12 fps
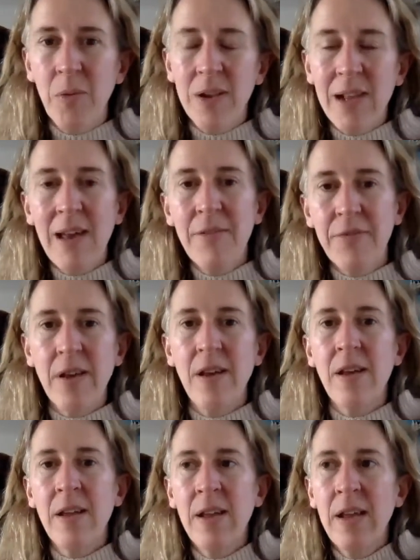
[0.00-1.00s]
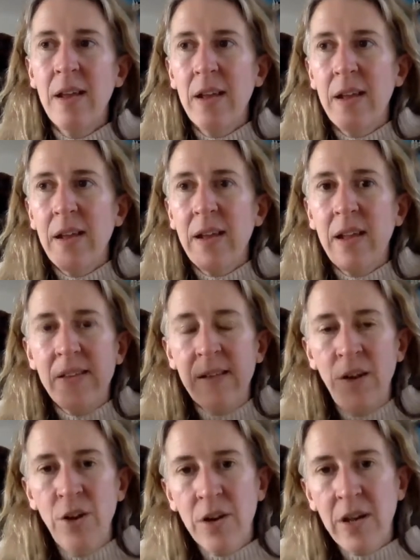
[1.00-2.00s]
whatever it's
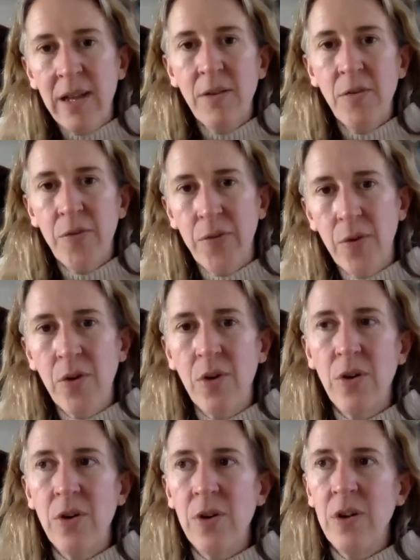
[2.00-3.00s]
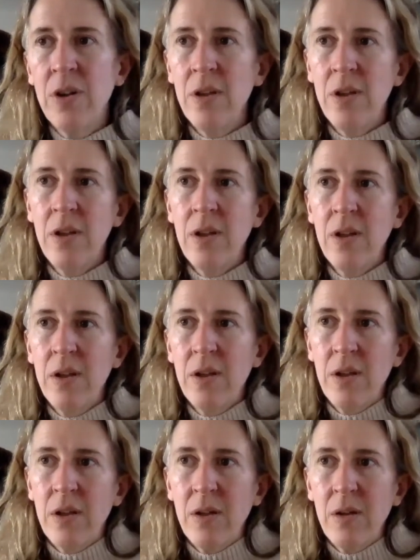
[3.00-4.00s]
looking for
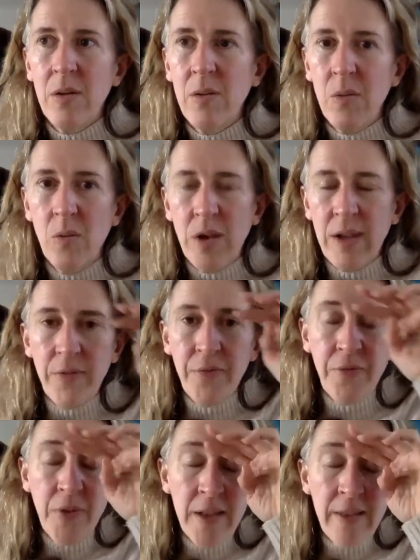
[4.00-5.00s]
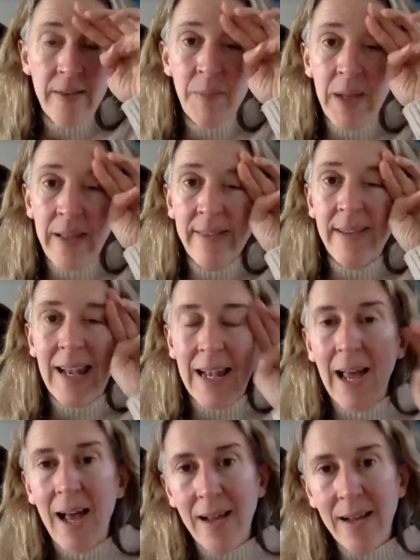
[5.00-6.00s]
what it fundamentally
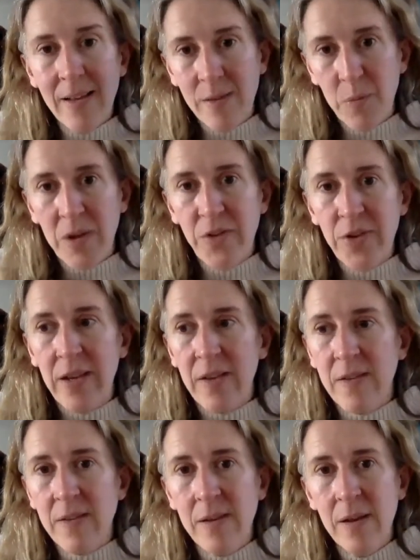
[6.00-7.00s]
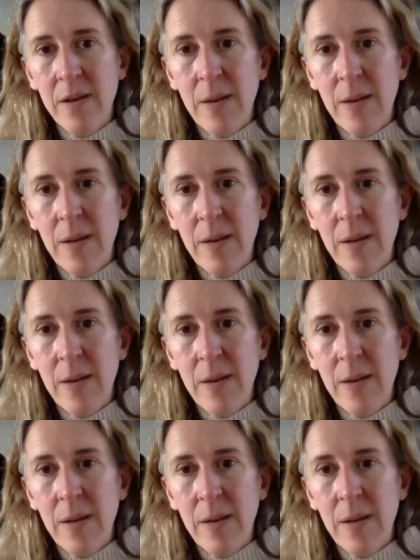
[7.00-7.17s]
lacks which is